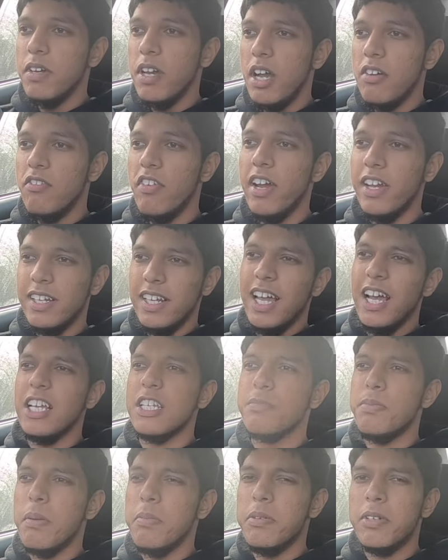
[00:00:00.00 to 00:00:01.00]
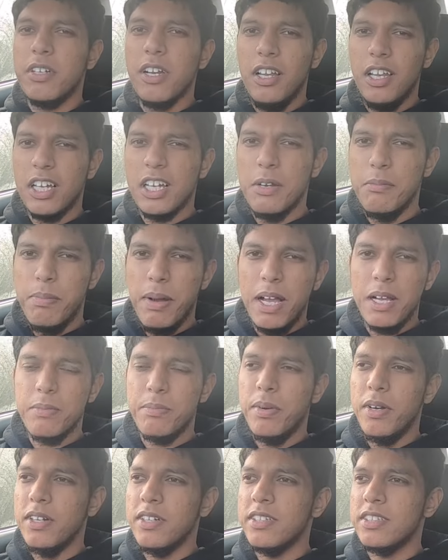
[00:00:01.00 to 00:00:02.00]
Right now it's probably got like a back
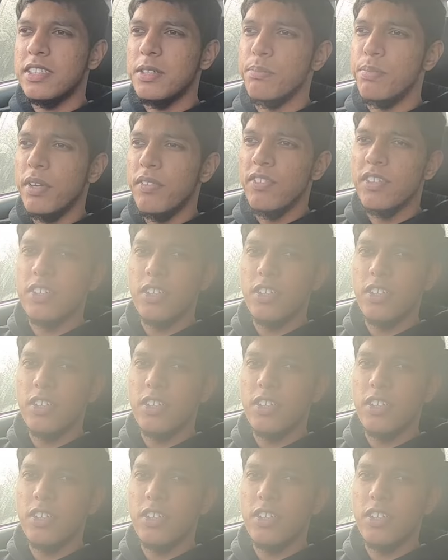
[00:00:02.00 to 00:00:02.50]
box the previous